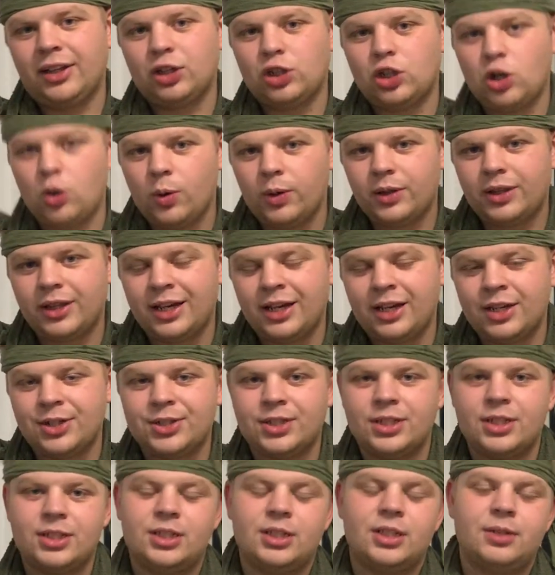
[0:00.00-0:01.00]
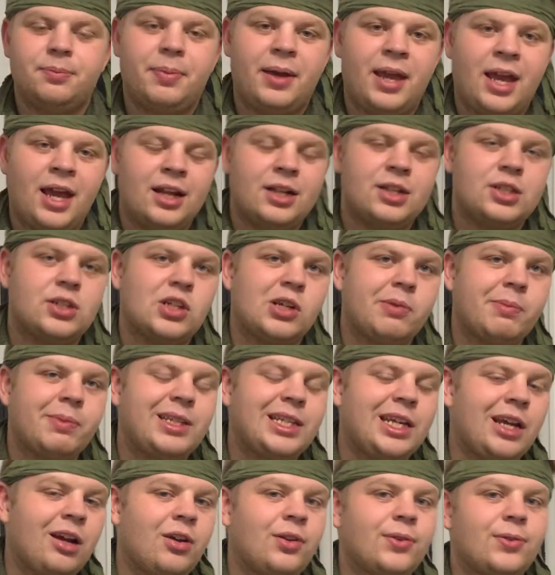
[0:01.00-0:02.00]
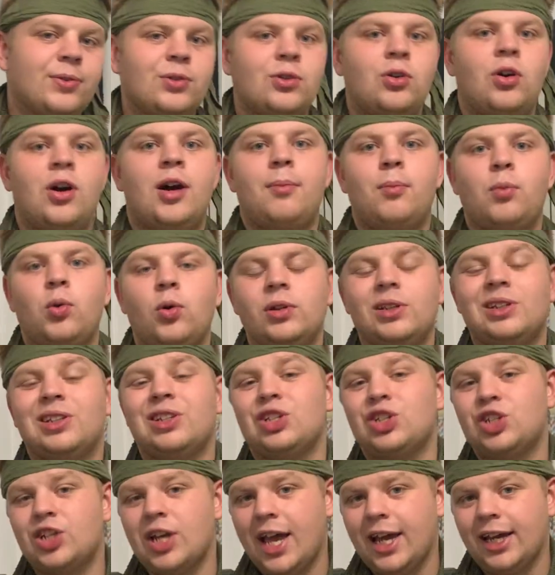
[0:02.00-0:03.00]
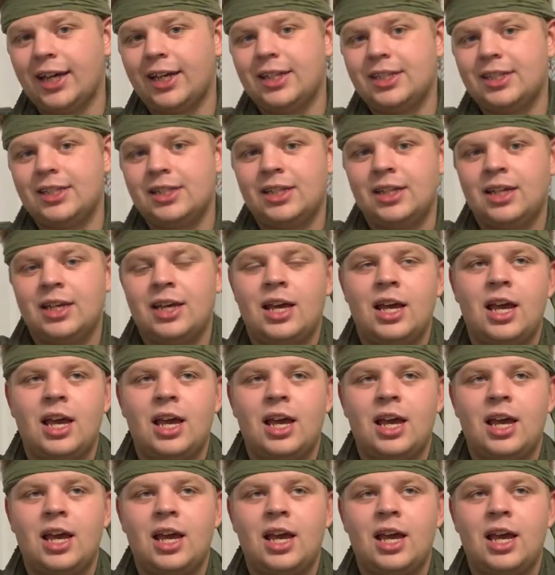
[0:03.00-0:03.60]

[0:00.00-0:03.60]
to go with things because the pants you're gonna be tearing through a lot more than jackets.